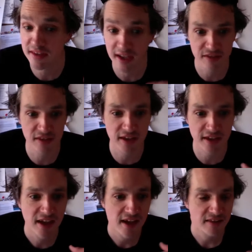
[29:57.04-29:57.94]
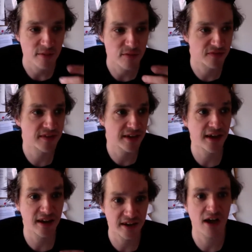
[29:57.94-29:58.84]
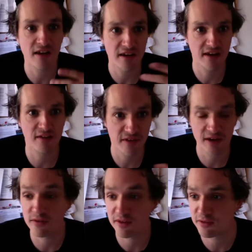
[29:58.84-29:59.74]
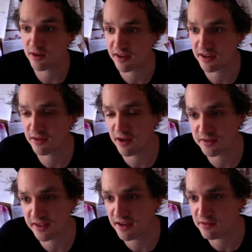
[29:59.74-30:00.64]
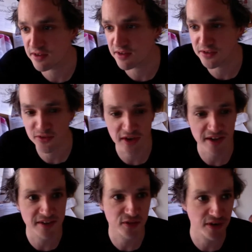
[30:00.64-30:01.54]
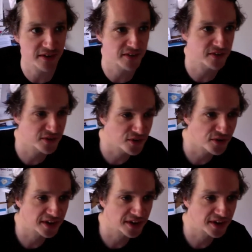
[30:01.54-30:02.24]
that thing. The thing I can't. I found it. I was getting really frustrated trying to talk